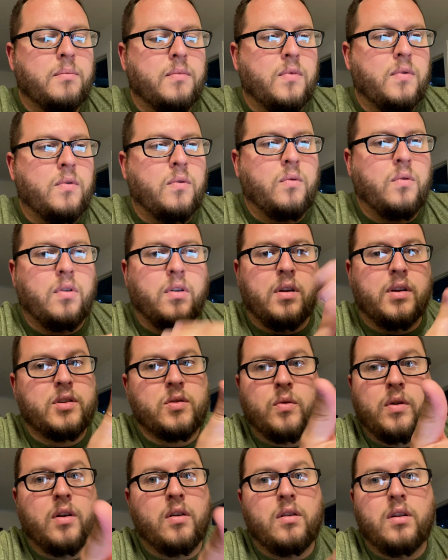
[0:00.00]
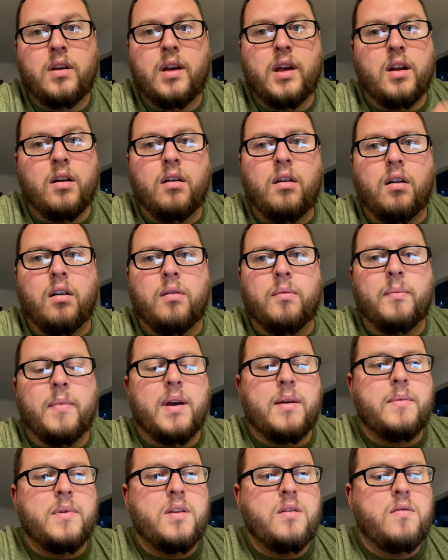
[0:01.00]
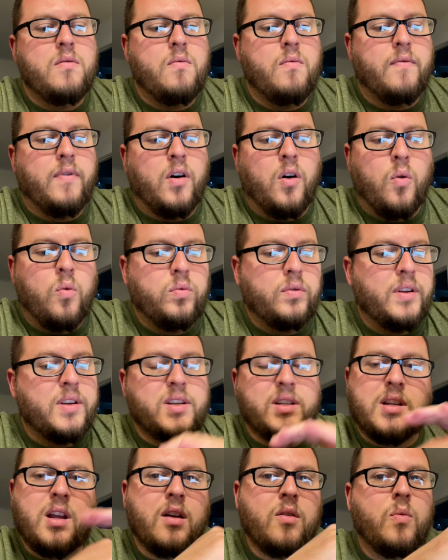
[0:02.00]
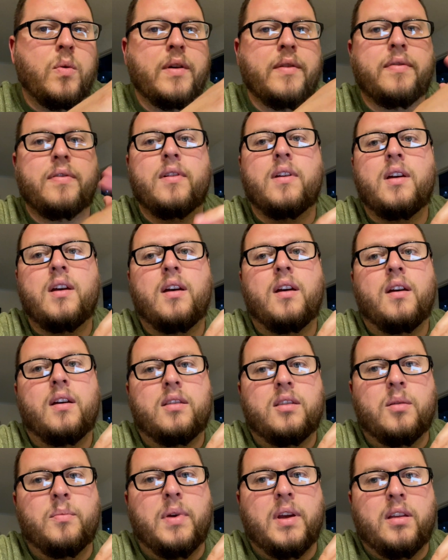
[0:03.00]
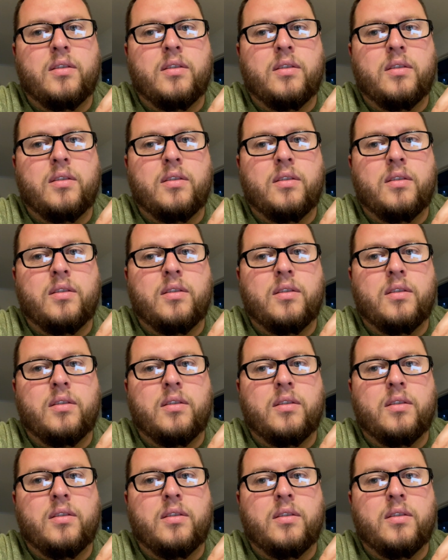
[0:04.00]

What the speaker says: or a Toyota at all. Maybe you've only stuck with the big